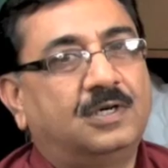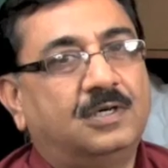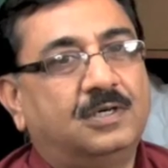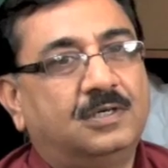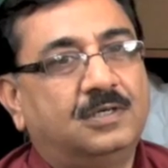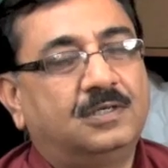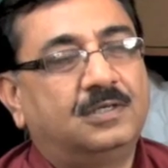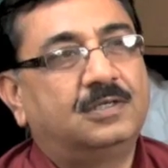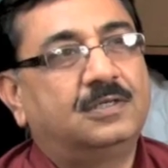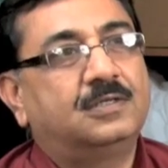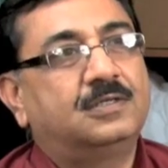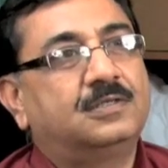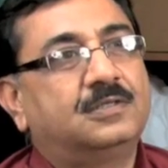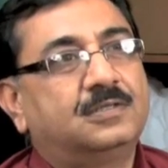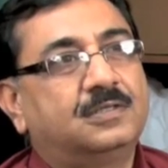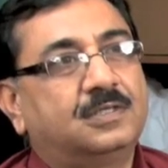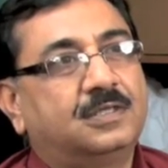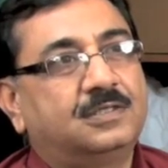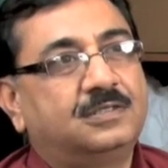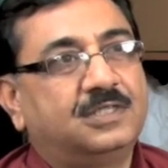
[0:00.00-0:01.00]
Uh,
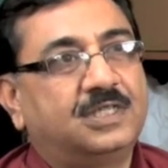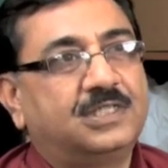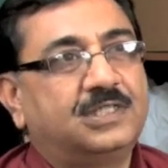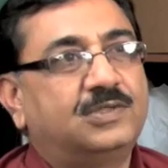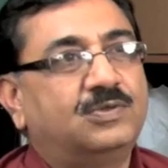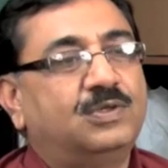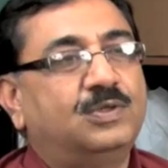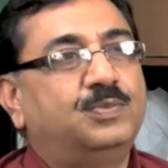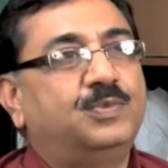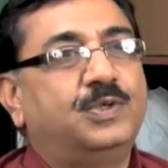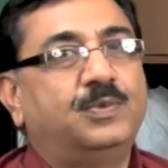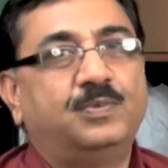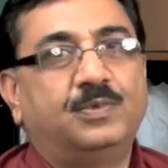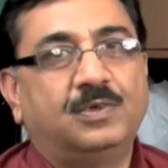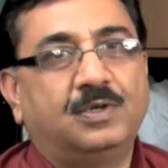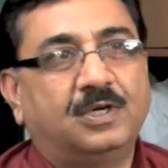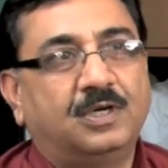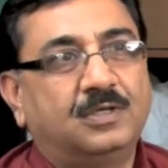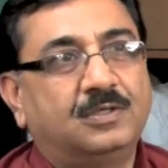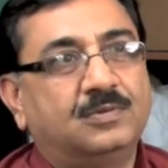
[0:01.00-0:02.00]
the Jacksonville
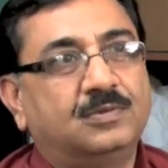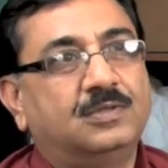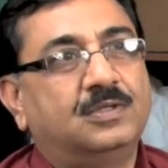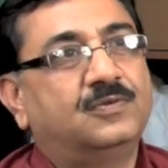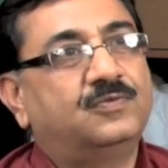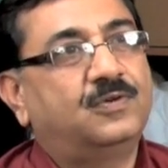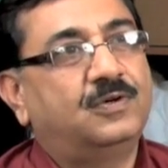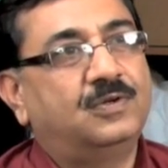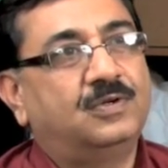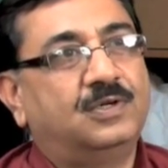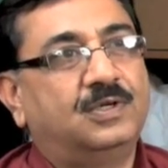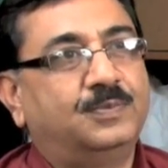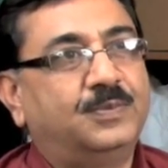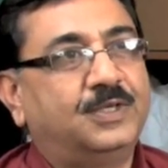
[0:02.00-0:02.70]
people and to the follow